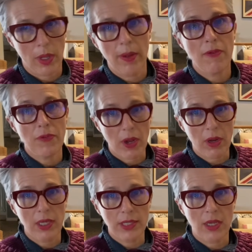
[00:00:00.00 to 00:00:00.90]
I very
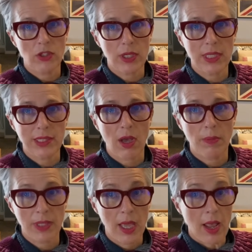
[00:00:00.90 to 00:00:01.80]
intentionally
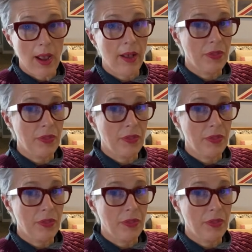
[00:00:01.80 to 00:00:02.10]
stopped at